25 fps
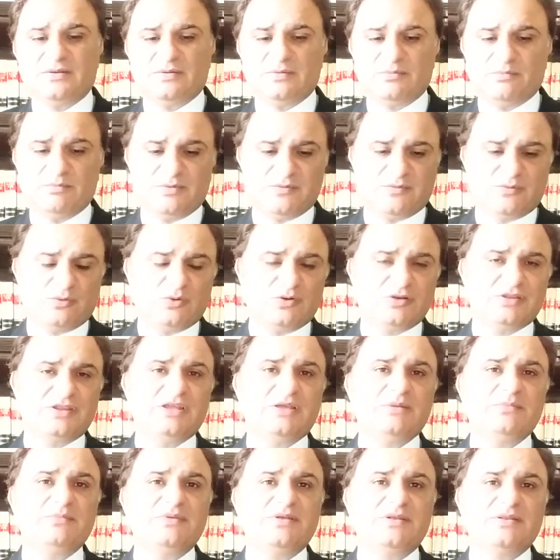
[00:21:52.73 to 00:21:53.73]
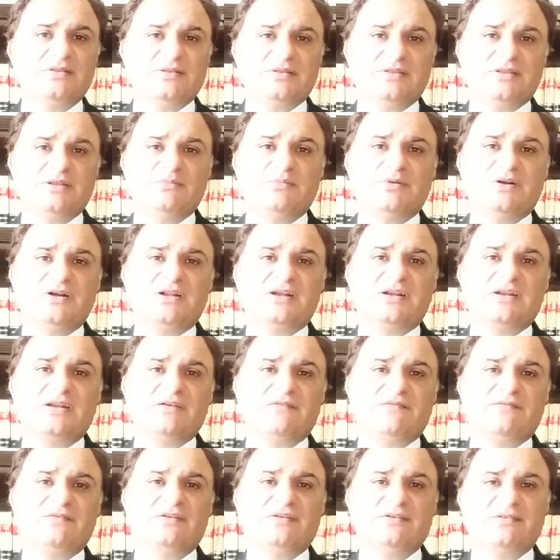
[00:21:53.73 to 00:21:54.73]
Before them, the murder
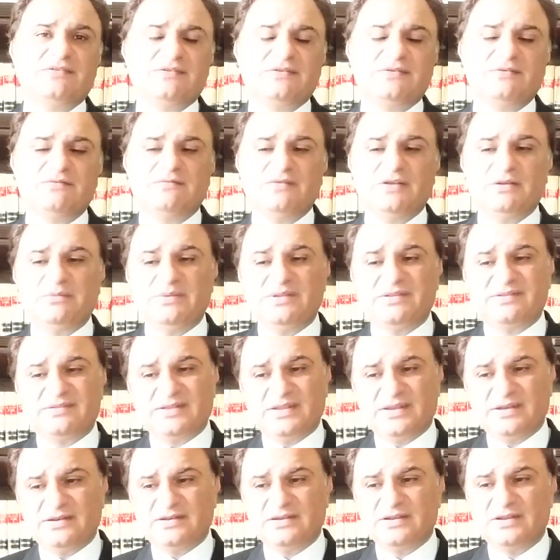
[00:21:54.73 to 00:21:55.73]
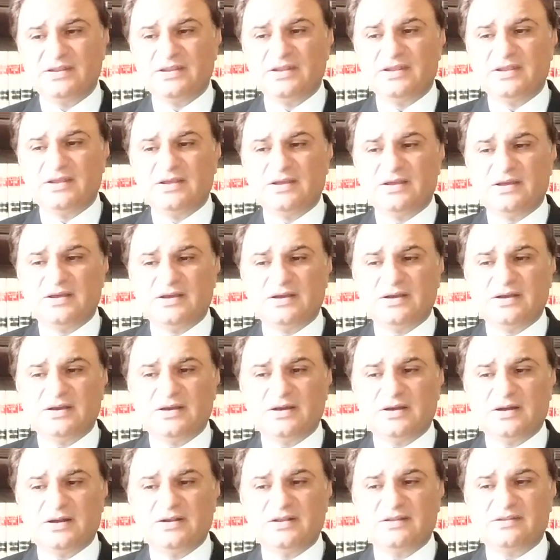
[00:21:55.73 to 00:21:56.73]
reference will be sent
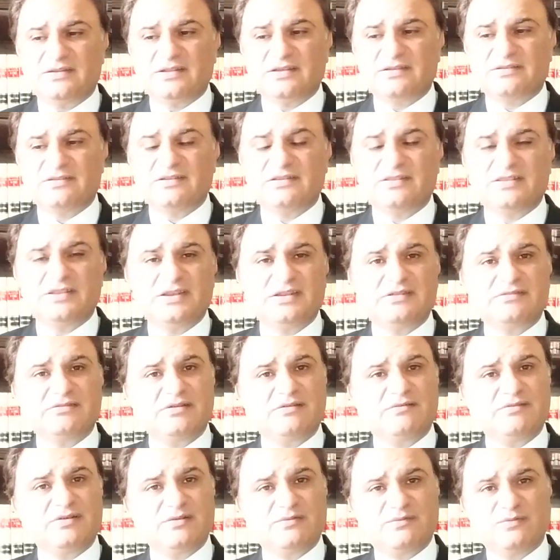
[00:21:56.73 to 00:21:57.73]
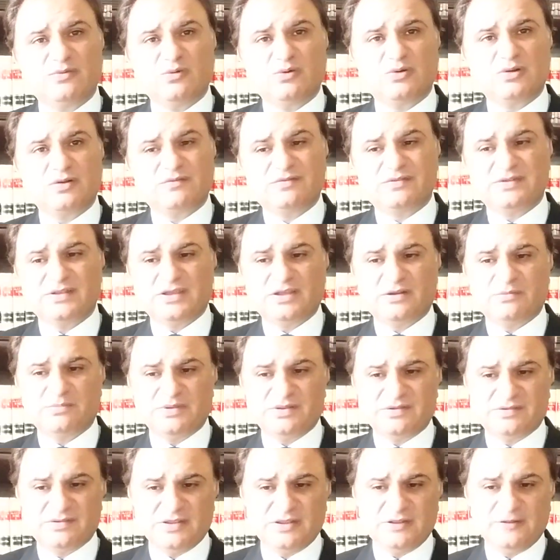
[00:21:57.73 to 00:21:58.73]
under section 374 of
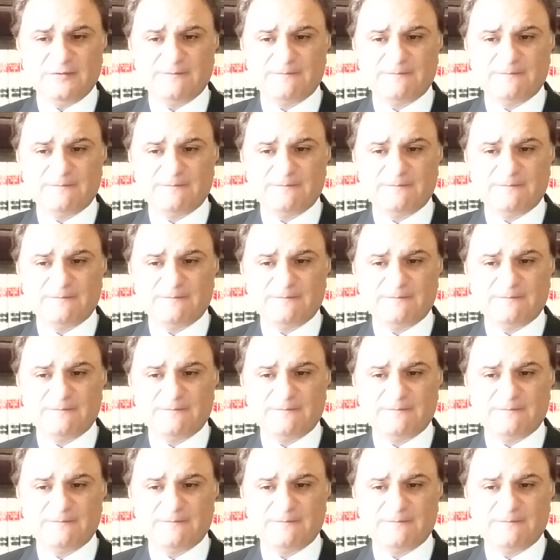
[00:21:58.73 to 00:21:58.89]
CRPC.